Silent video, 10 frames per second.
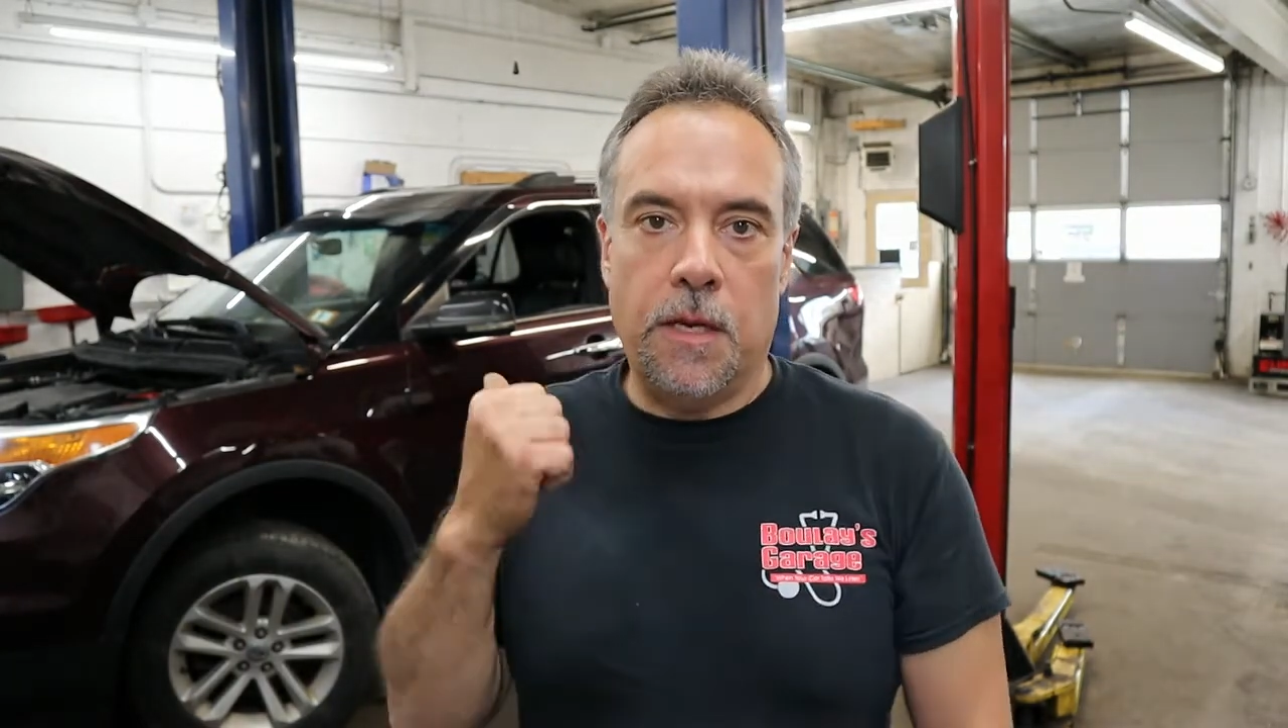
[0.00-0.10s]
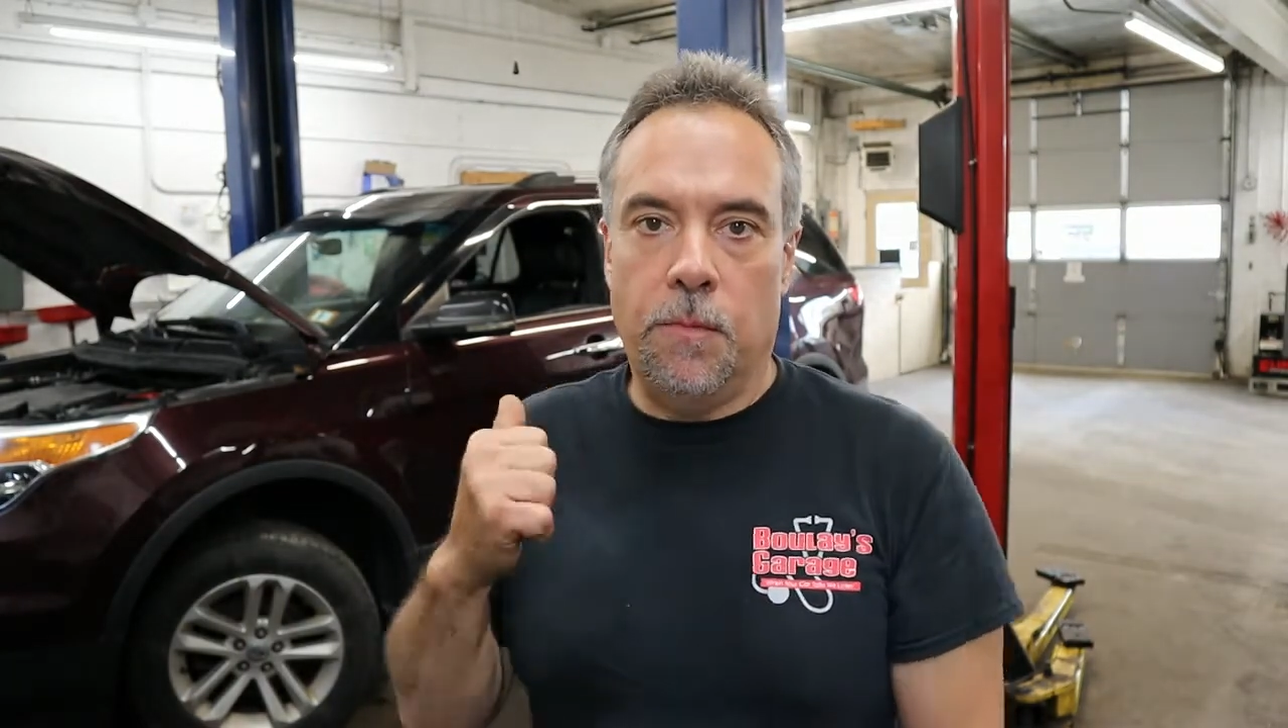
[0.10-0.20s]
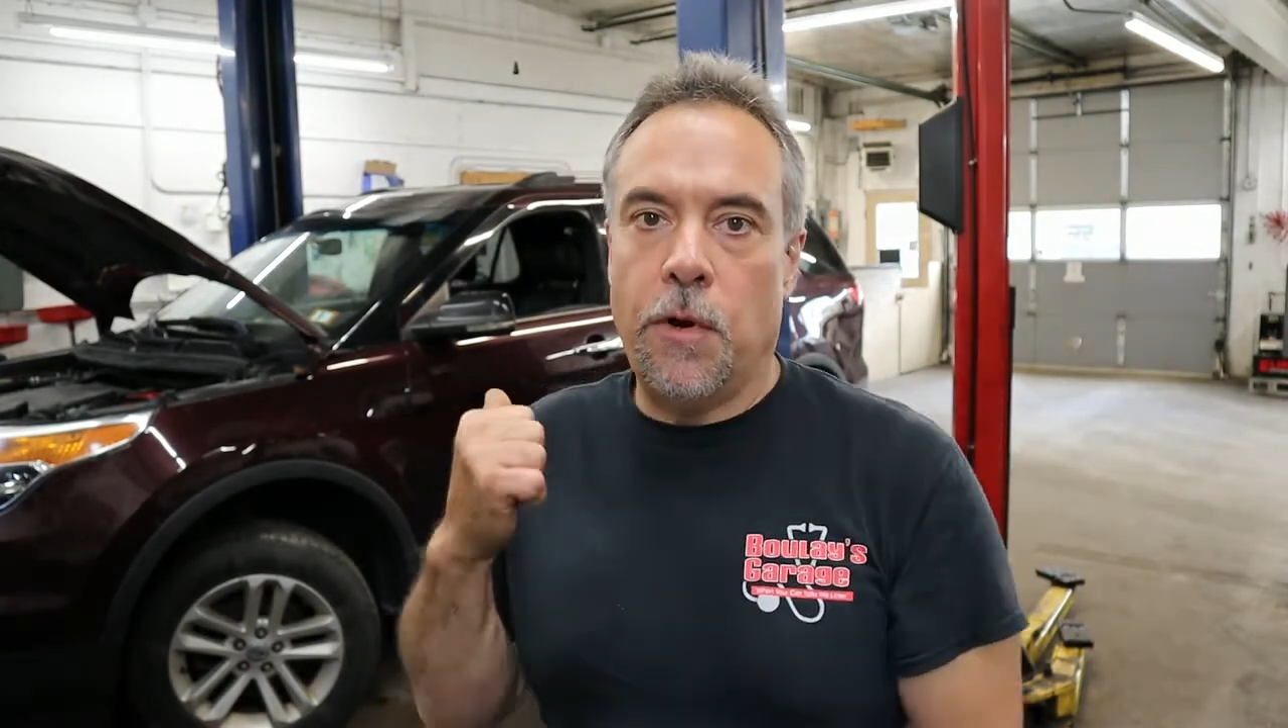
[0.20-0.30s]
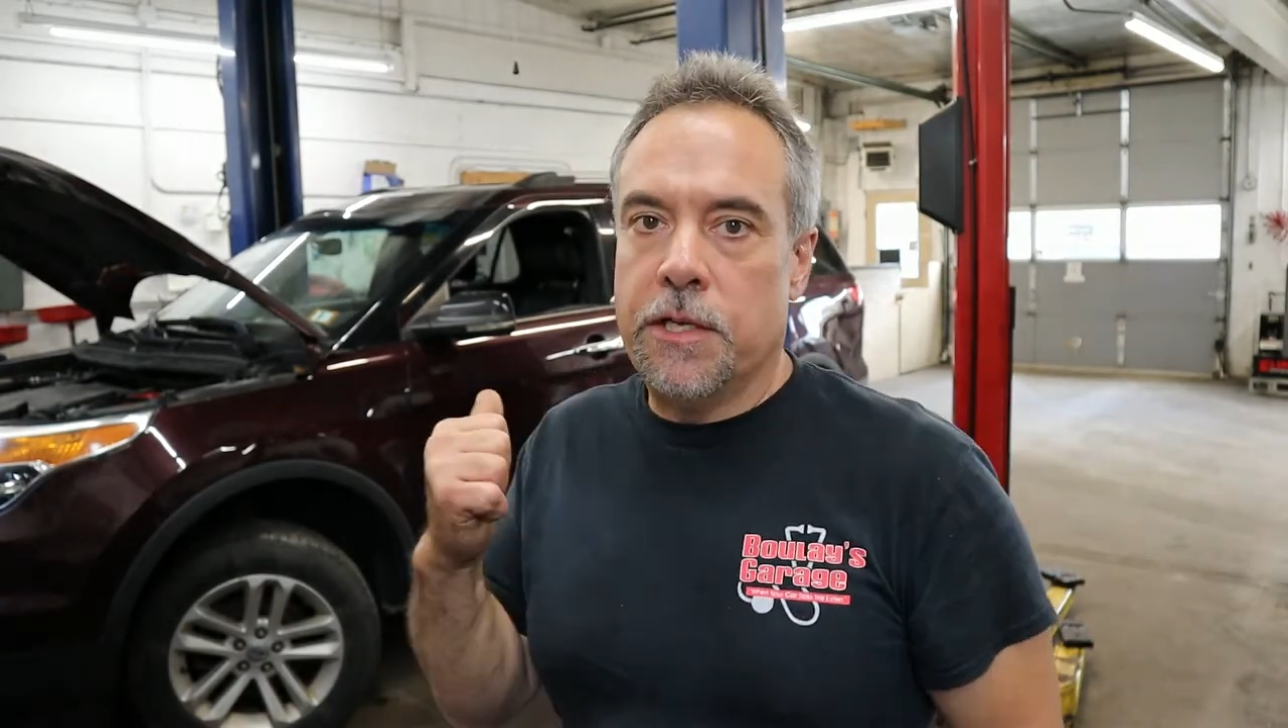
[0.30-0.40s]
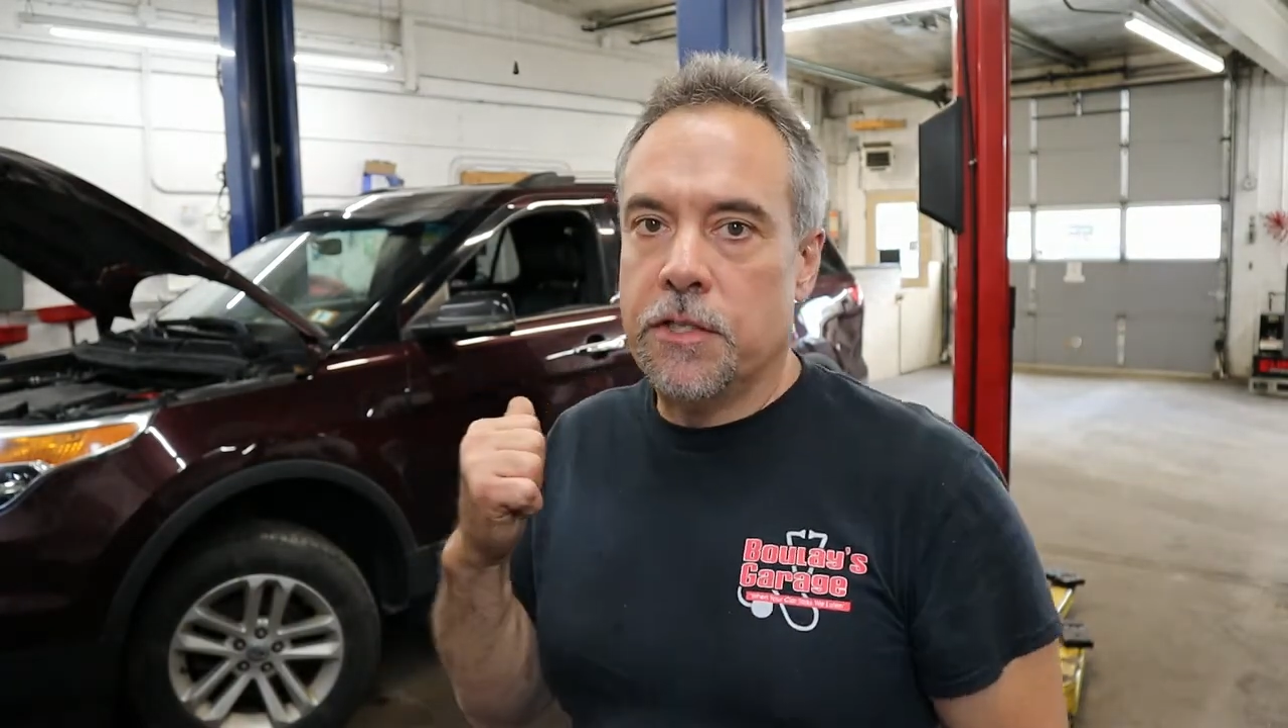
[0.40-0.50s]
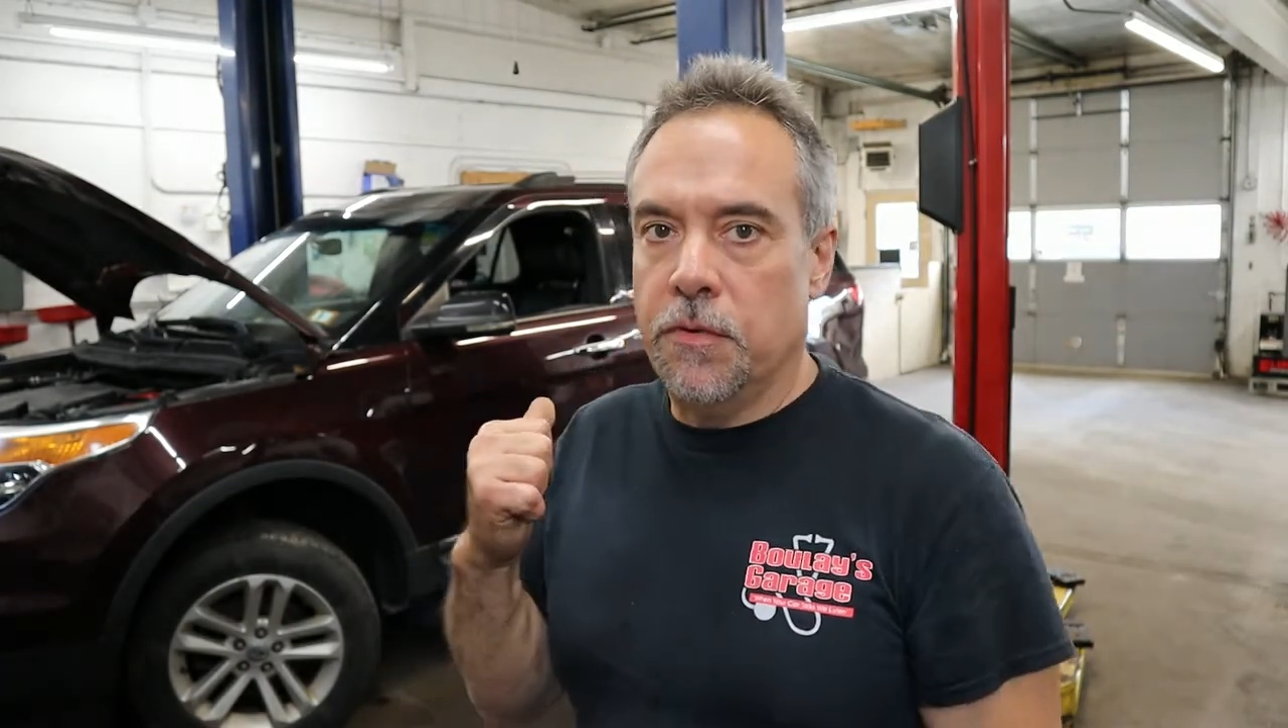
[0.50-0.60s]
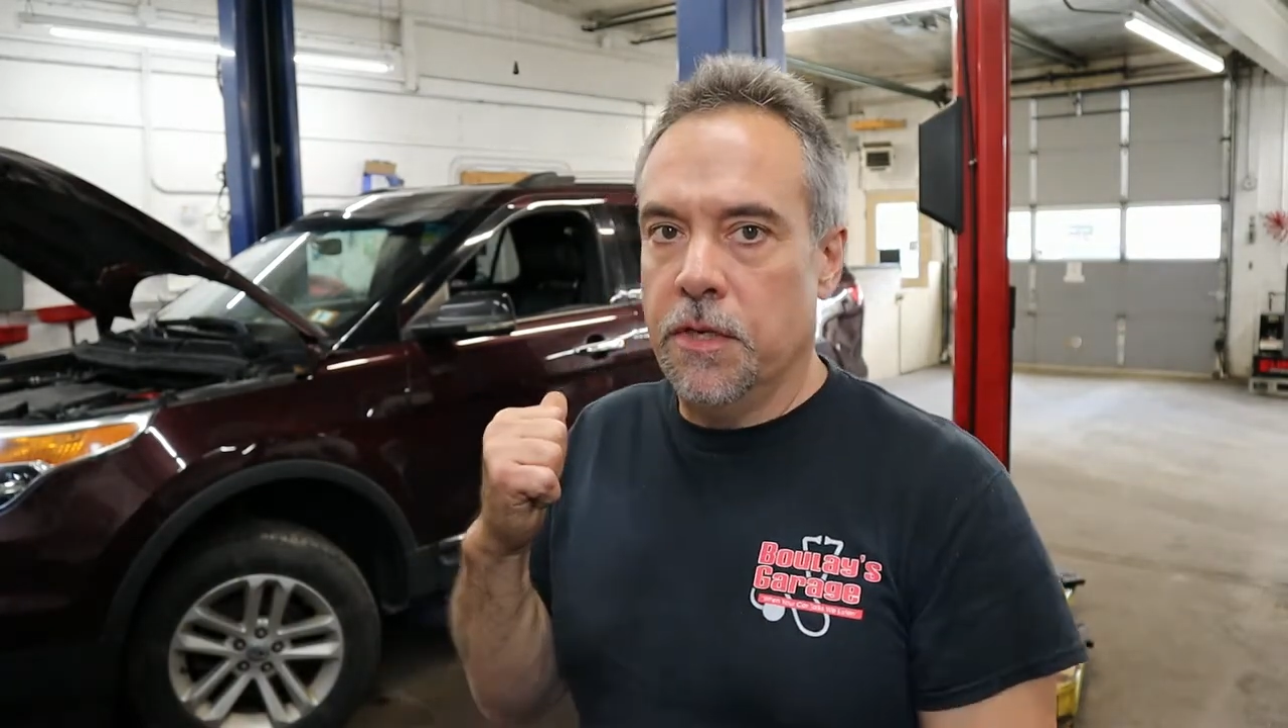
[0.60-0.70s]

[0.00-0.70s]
compressor